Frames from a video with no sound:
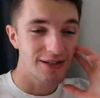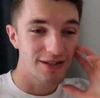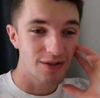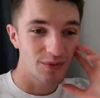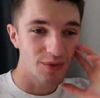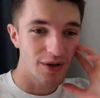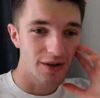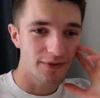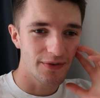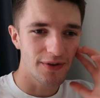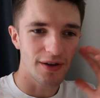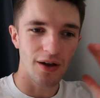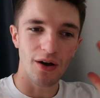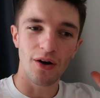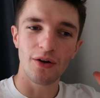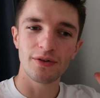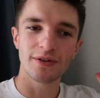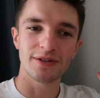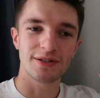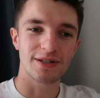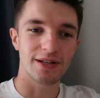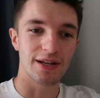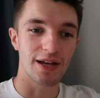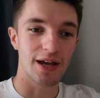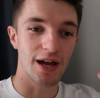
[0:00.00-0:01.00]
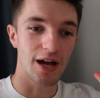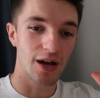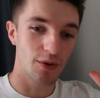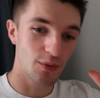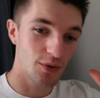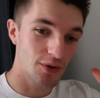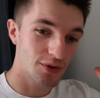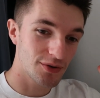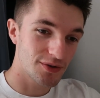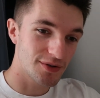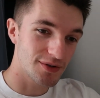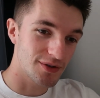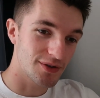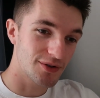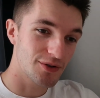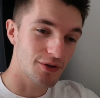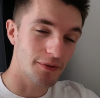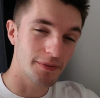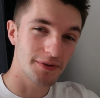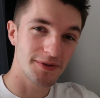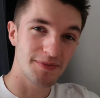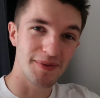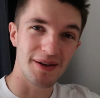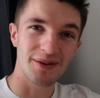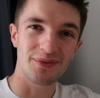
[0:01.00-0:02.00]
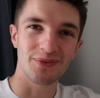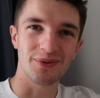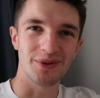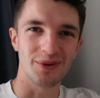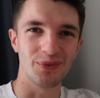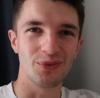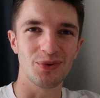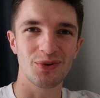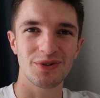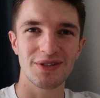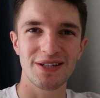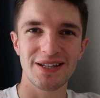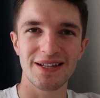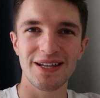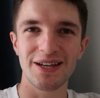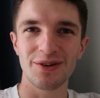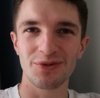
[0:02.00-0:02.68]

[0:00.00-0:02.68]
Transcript: Is it worth it? Honestly, I was gobsmacked when I walked in.